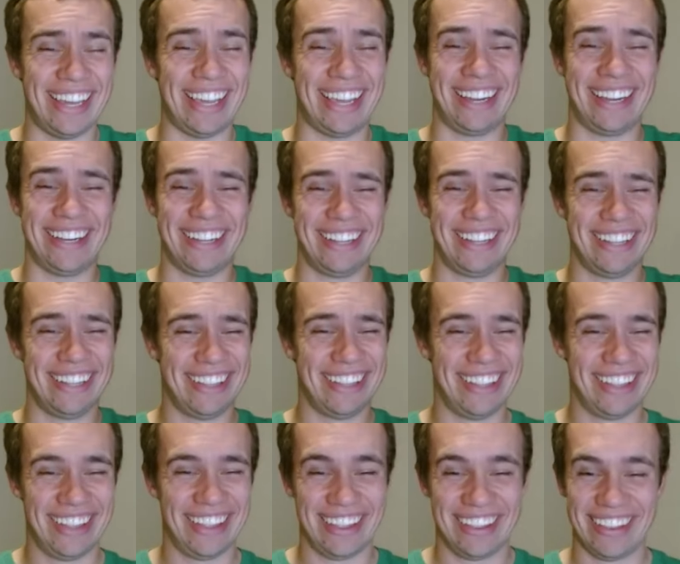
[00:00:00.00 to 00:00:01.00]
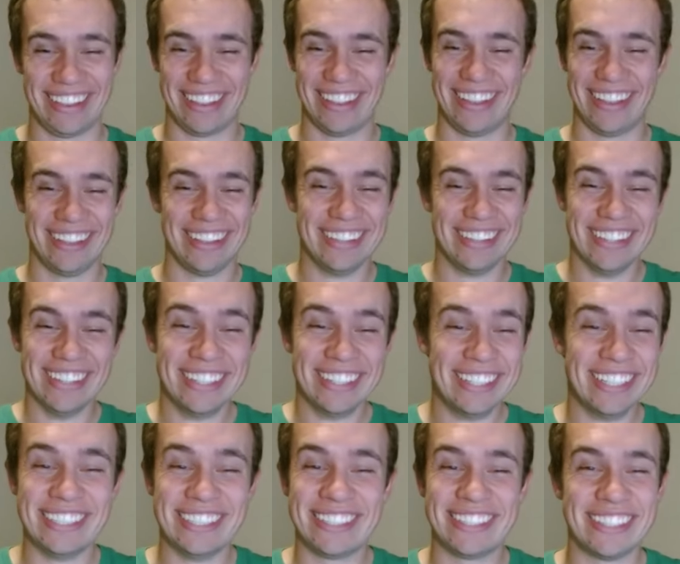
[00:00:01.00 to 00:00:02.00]
like,
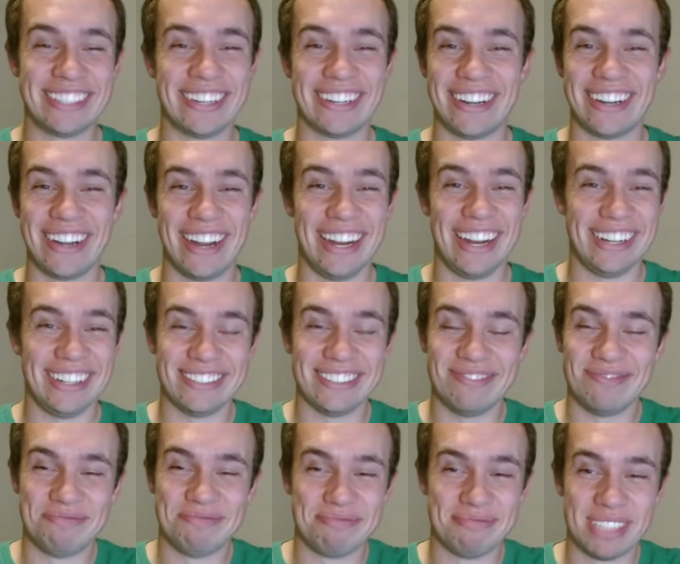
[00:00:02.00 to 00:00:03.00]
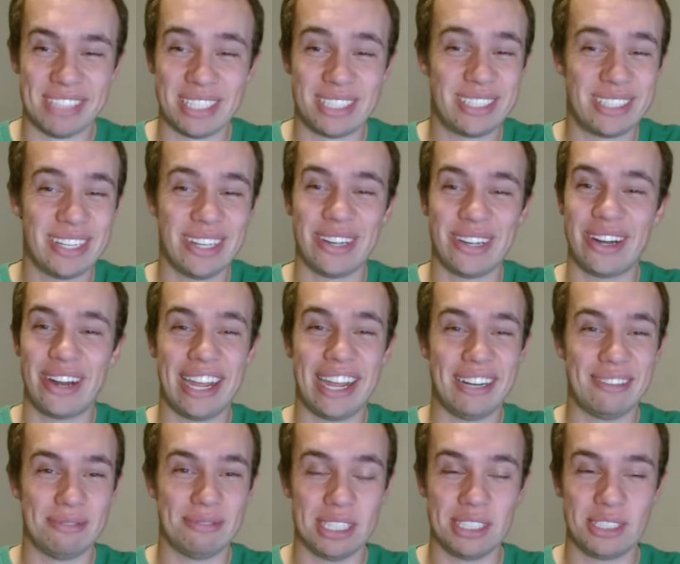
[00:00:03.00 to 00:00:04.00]
it's so great. It's so
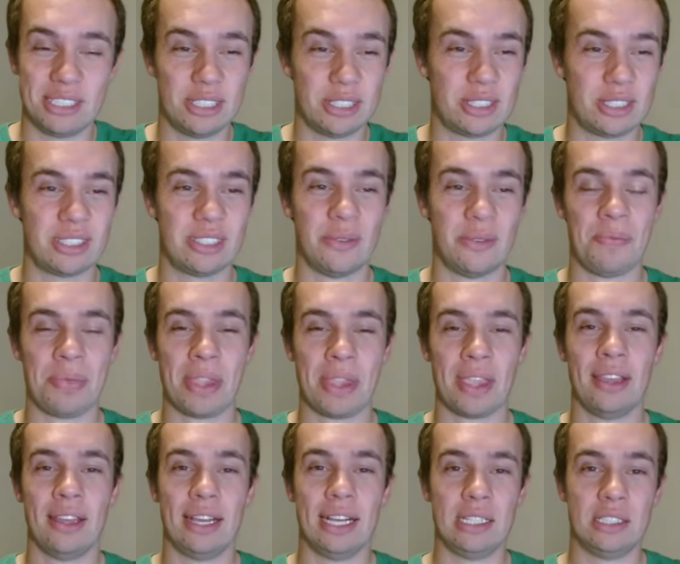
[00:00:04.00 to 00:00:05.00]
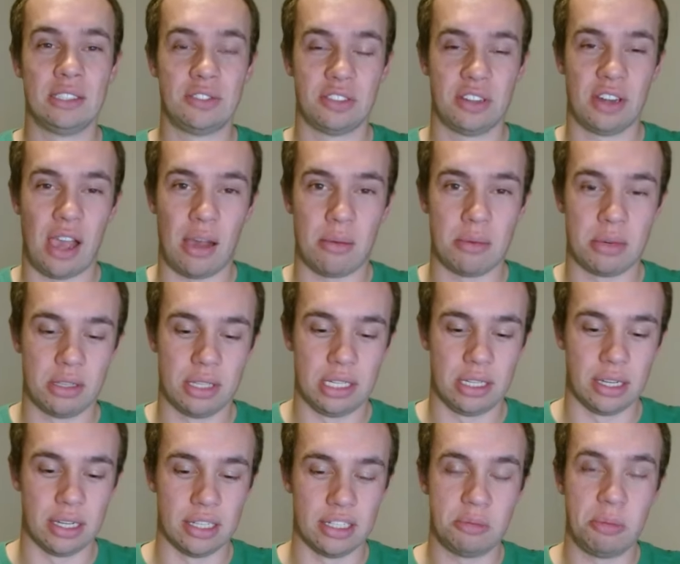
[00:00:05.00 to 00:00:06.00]
great. It's just, it's phenomenally
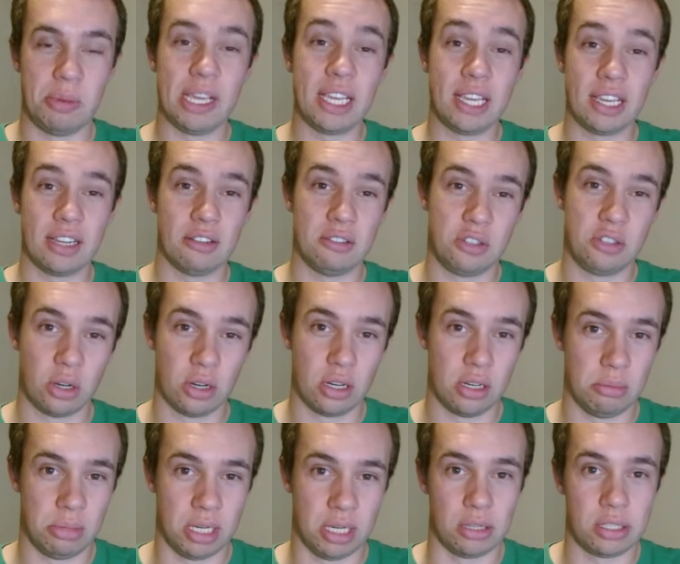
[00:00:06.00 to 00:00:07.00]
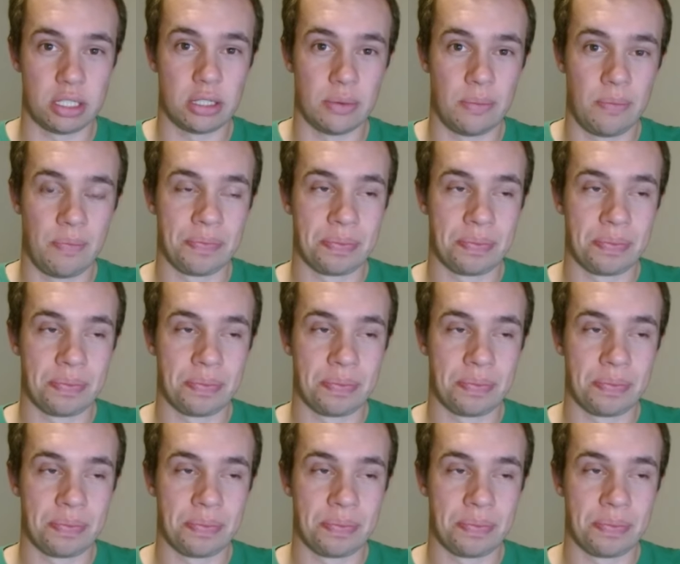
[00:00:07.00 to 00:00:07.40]
good. Speaking of Jordan Burch,